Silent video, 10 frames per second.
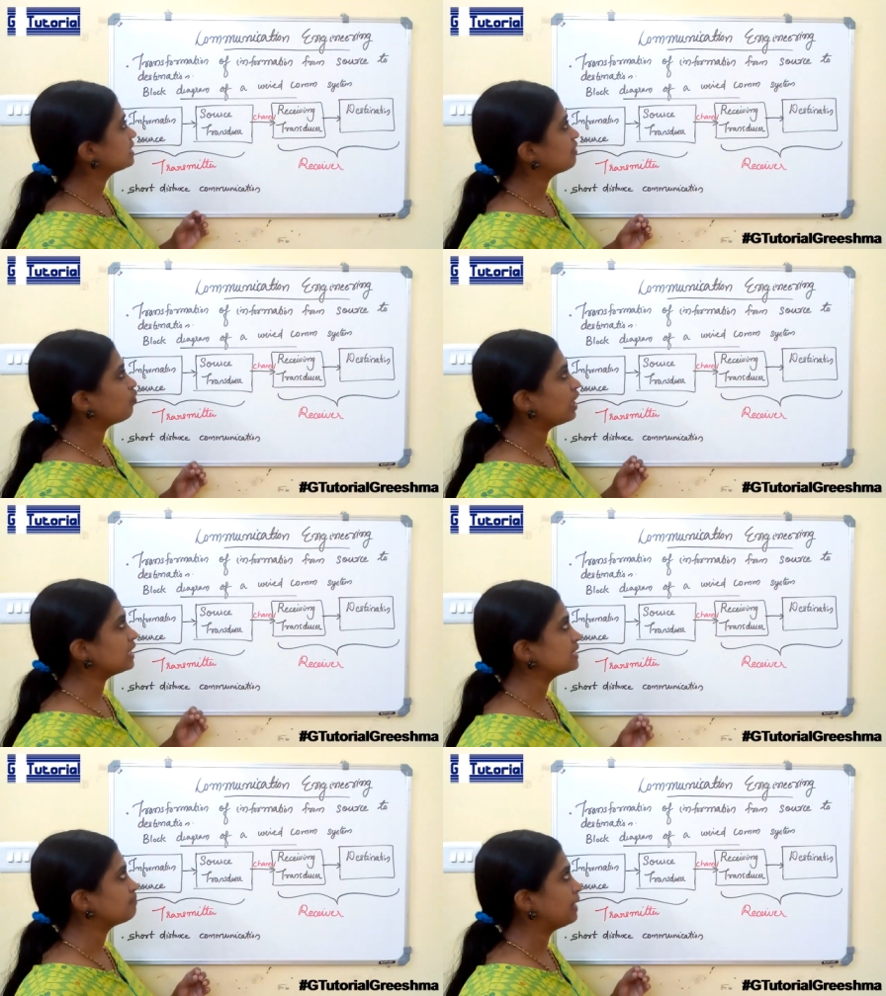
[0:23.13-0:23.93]
see what
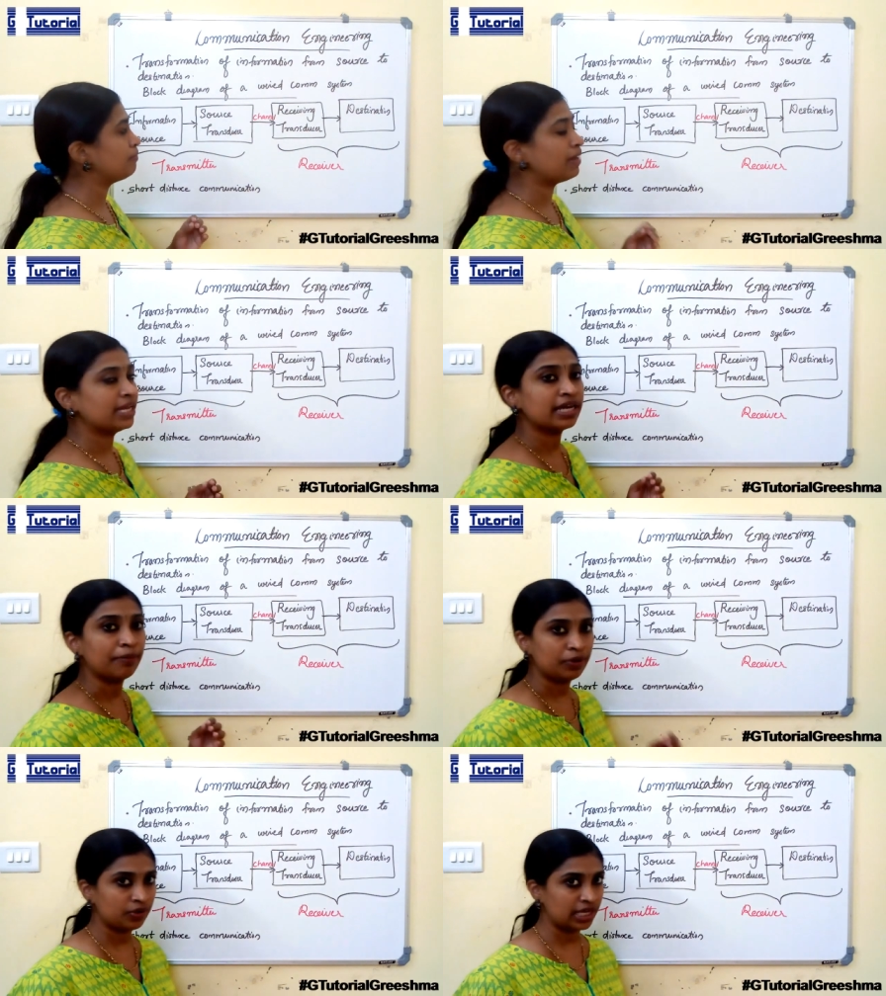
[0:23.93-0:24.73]
is meant by
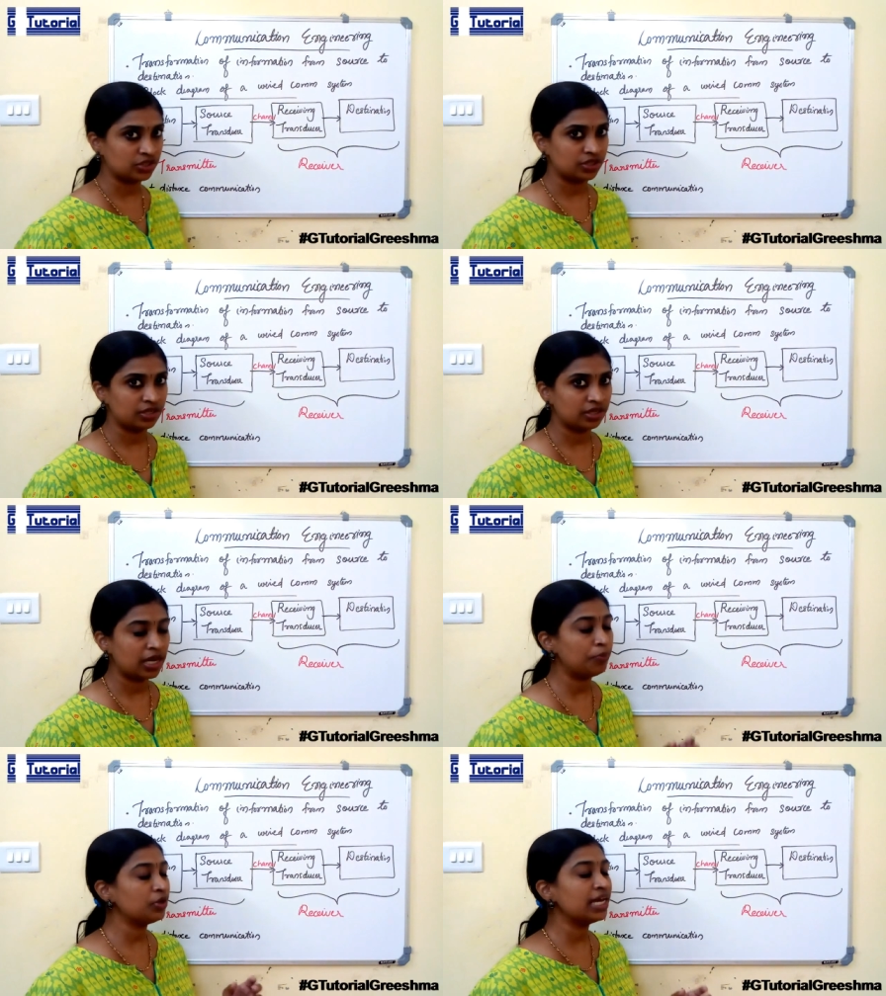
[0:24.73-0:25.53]
communication.
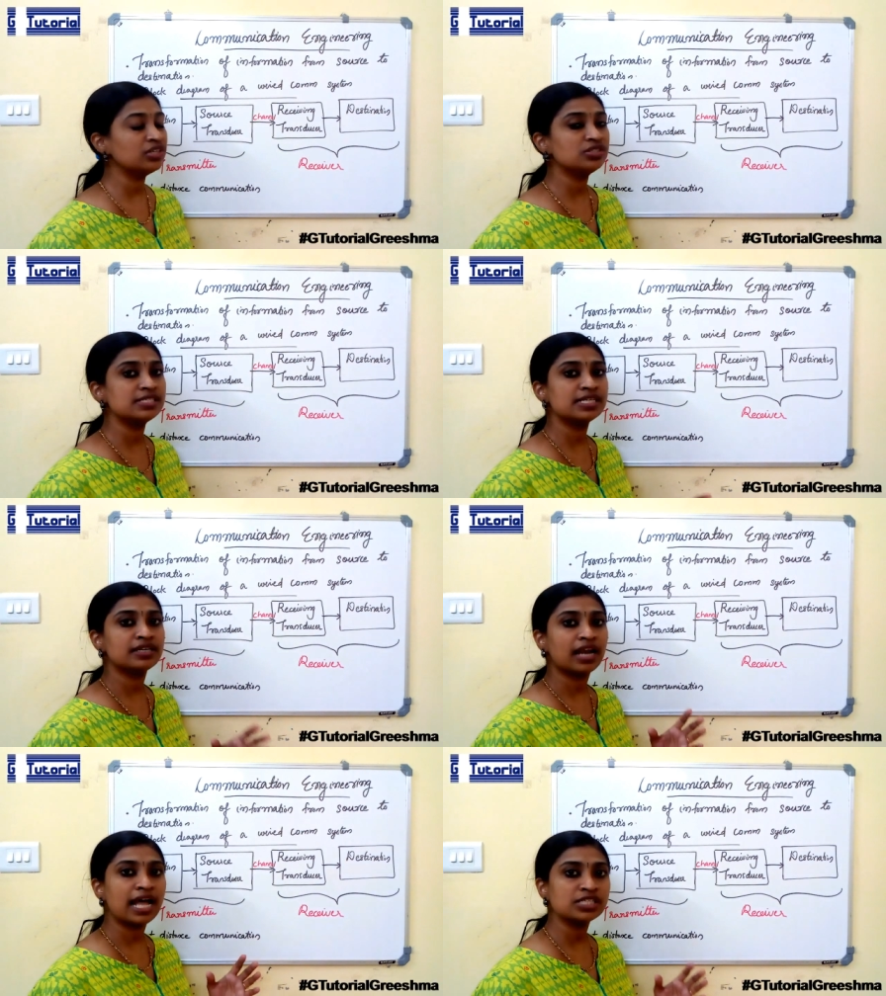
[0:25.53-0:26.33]
Communication is a
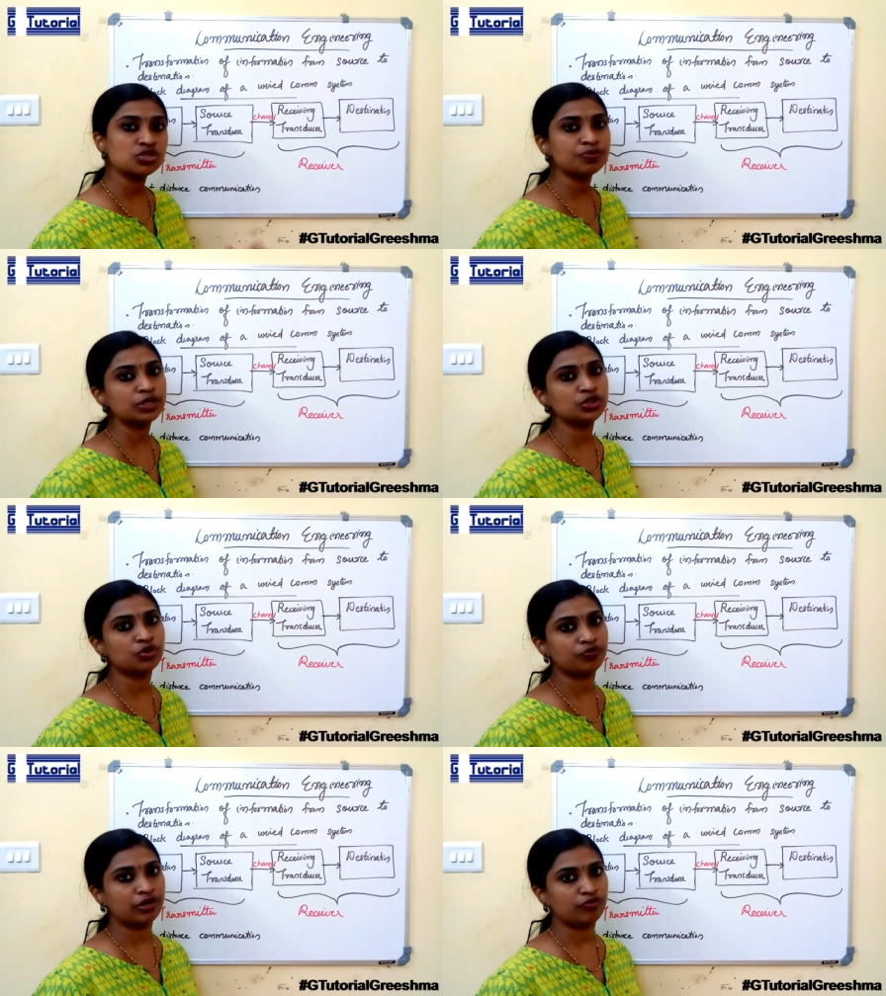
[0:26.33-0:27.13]
transformation
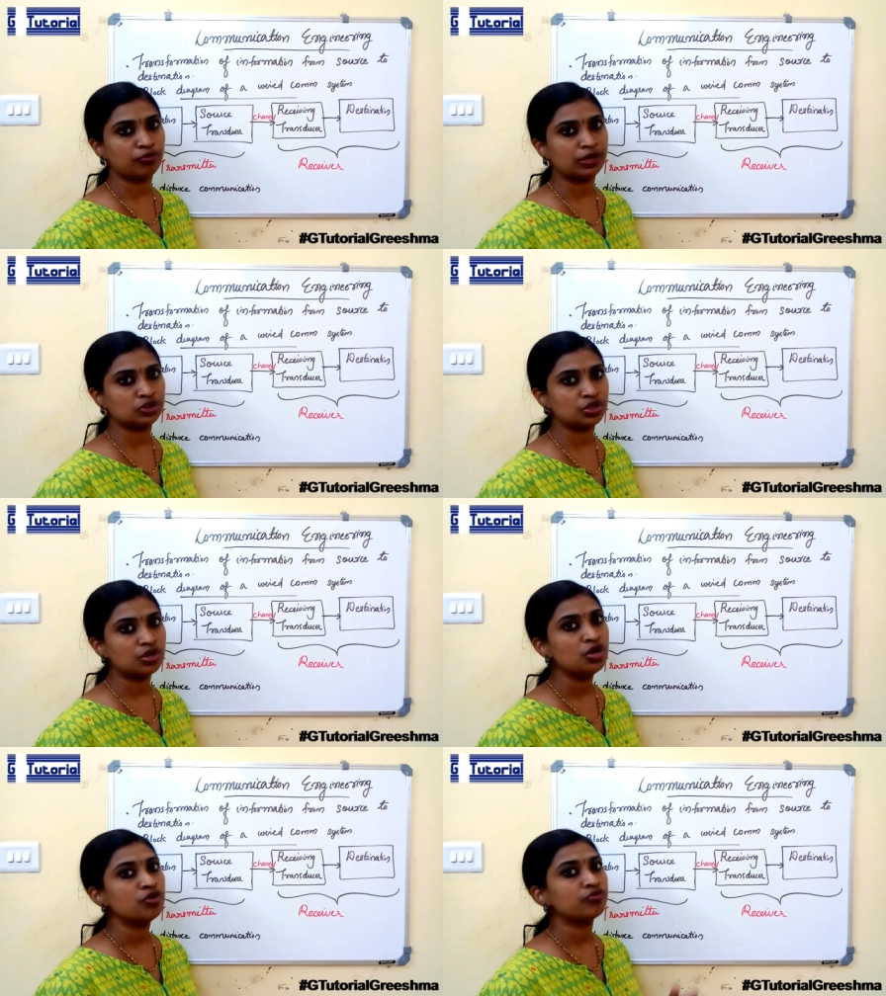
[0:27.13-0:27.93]
of information
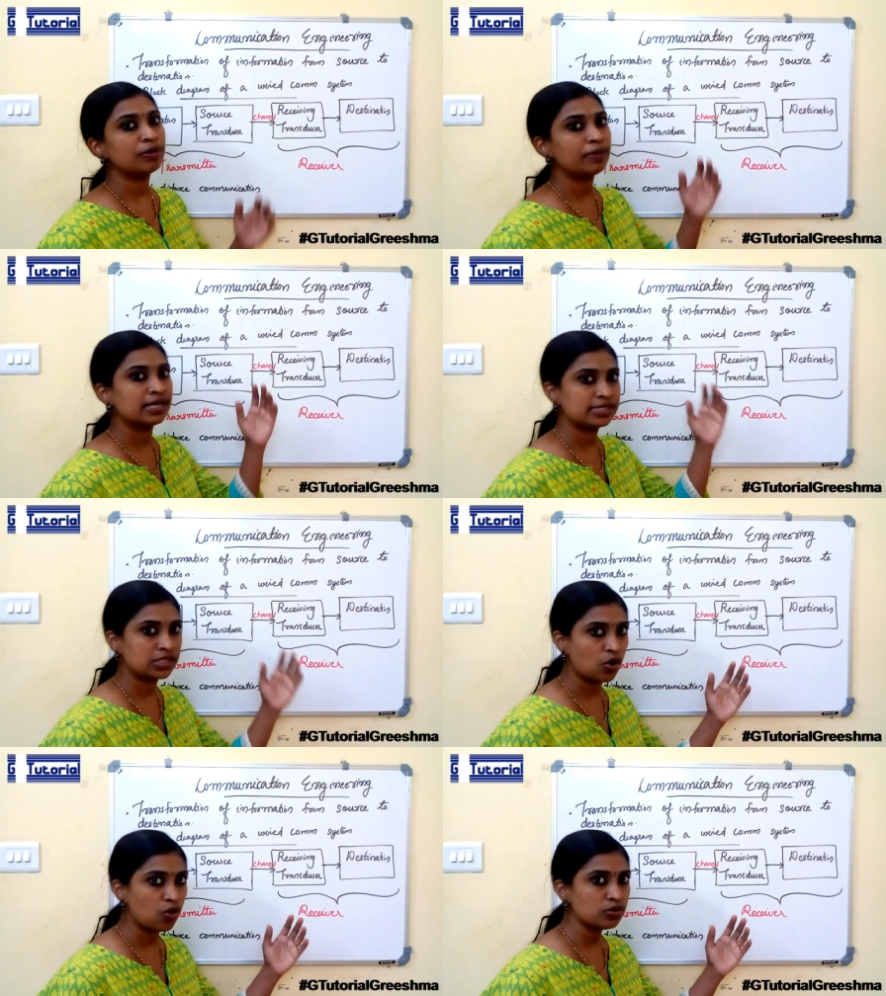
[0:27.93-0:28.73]
from a
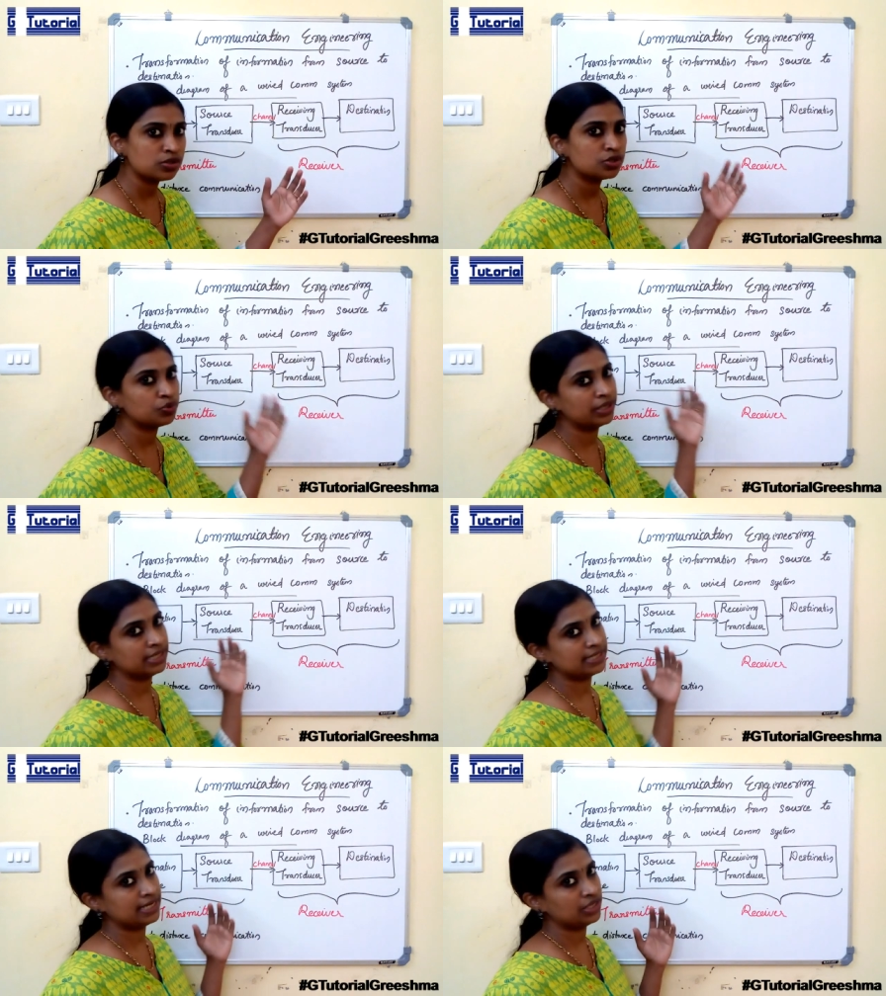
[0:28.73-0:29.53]
source to a
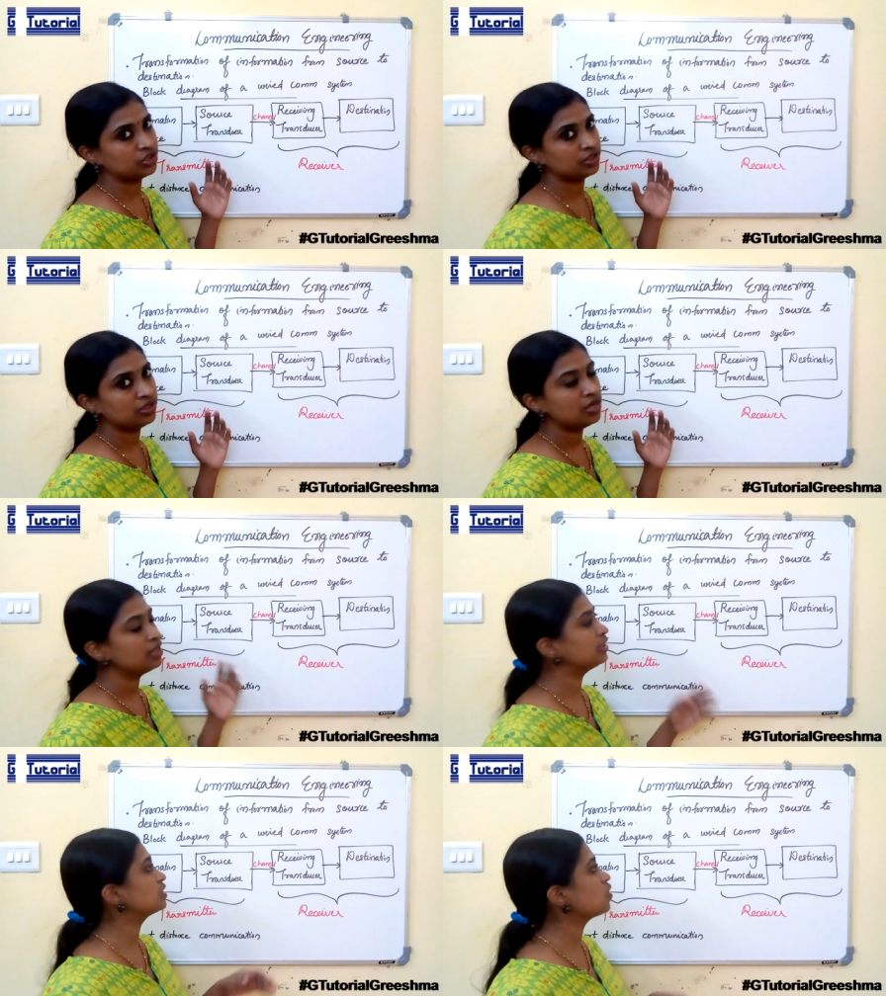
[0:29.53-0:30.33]
destination.
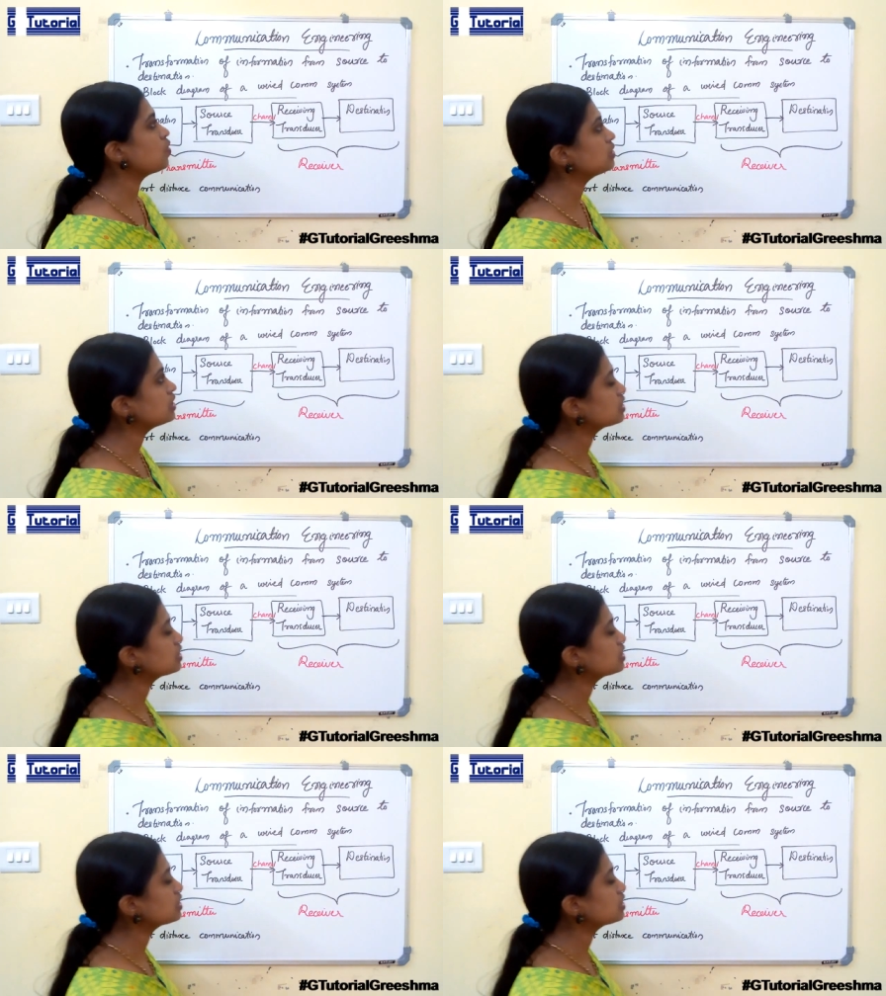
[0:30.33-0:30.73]
The source is